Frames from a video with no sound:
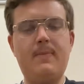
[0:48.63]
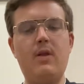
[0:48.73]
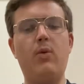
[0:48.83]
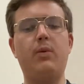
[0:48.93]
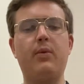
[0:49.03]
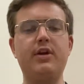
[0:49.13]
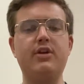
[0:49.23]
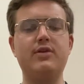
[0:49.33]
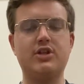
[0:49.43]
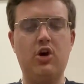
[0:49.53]
What we want to do
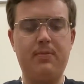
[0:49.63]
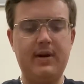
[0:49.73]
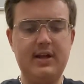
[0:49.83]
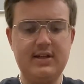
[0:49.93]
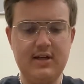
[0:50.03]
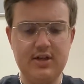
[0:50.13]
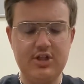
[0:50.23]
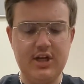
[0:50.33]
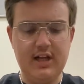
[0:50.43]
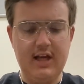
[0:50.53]
is open it
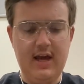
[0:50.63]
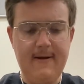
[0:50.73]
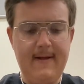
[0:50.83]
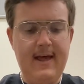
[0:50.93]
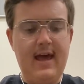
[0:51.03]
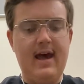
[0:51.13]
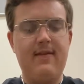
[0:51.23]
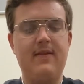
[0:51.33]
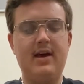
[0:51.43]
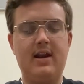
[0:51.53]
gently,
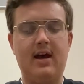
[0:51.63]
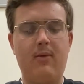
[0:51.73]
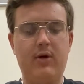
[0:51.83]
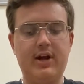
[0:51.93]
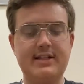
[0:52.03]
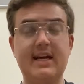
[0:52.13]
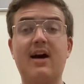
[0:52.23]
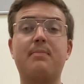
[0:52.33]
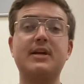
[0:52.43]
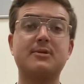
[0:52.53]
and then we're going to take
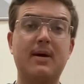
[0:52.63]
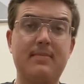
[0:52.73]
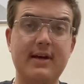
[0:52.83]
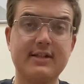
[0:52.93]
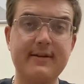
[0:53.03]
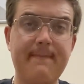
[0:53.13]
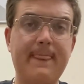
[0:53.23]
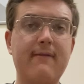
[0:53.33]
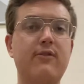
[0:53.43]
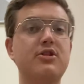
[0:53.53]
out piece by piece.
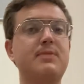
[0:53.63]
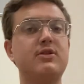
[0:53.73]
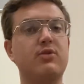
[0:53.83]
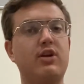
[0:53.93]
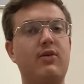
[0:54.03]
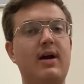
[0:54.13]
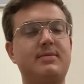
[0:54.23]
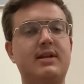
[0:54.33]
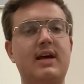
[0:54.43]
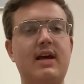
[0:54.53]
First piece we're going to grab
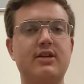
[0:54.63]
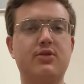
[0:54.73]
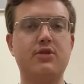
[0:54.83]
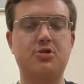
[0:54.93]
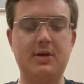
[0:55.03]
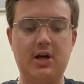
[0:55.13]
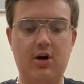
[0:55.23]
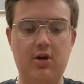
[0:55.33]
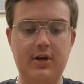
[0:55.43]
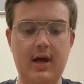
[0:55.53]
today is going to be
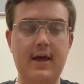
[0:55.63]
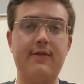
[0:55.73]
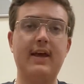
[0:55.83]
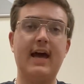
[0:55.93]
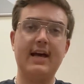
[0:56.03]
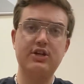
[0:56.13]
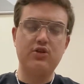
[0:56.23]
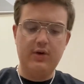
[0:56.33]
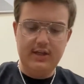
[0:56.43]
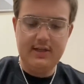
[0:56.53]
called the head
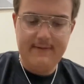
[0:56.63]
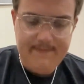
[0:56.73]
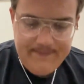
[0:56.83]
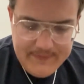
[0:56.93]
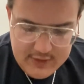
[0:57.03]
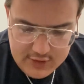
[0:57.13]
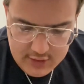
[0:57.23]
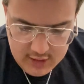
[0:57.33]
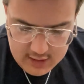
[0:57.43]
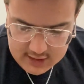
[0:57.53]
joint. It should
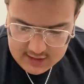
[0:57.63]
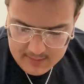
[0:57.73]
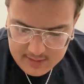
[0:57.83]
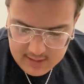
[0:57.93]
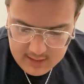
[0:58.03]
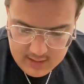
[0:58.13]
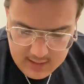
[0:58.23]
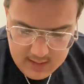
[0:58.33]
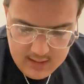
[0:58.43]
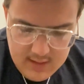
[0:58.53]
look something
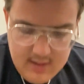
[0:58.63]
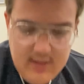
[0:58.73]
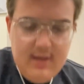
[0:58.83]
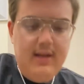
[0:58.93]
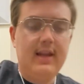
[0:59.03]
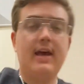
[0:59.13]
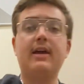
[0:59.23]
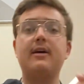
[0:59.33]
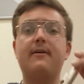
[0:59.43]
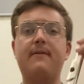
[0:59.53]

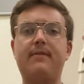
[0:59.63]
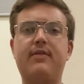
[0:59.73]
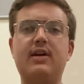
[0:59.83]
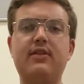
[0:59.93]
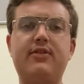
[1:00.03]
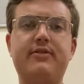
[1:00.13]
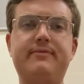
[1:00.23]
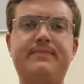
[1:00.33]
like this.